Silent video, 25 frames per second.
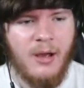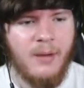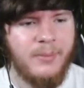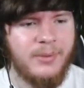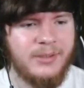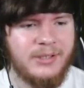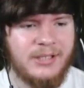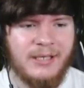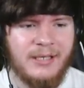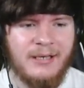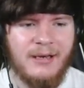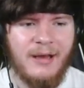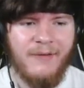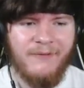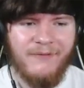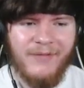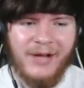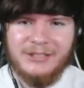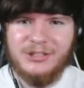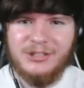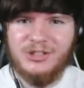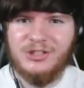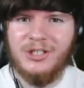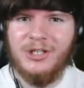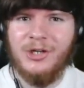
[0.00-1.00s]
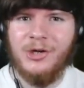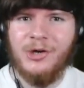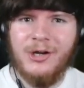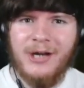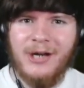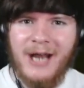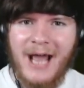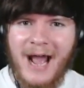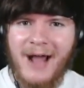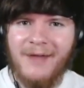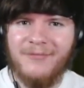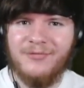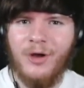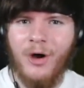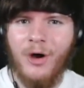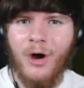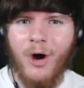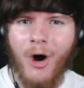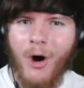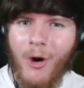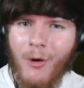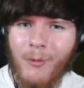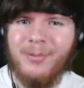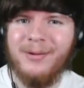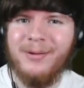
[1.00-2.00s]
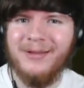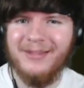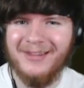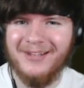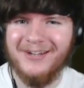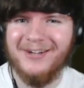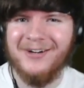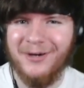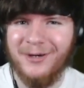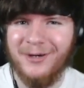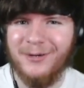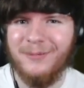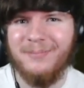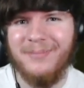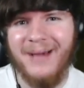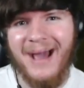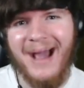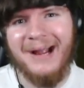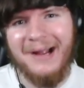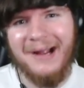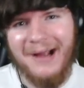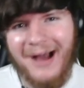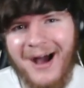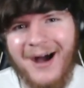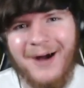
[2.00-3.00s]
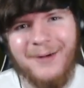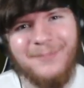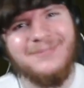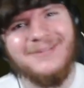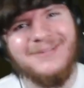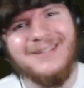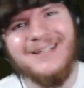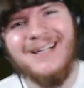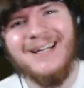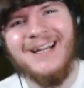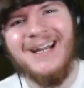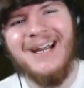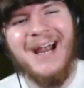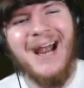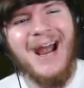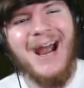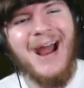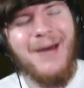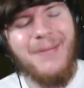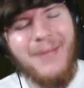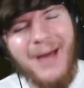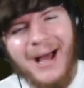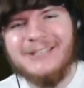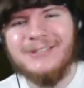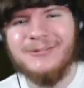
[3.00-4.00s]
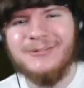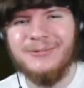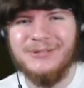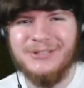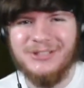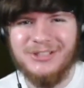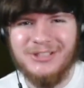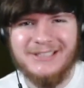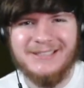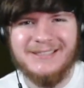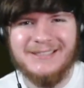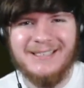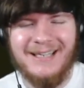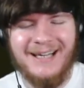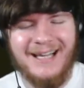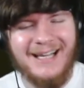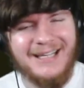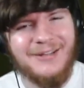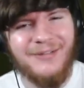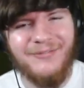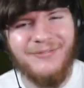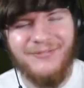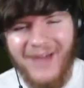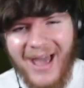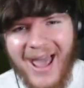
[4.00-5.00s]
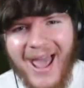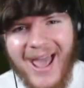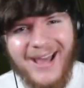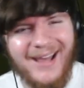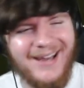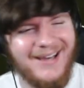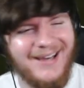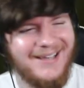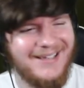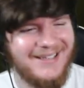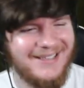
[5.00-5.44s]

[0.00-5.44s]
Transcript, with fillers: but then eventually you're going to have to open the curtain back up, and that's when shit's going to hit the fan.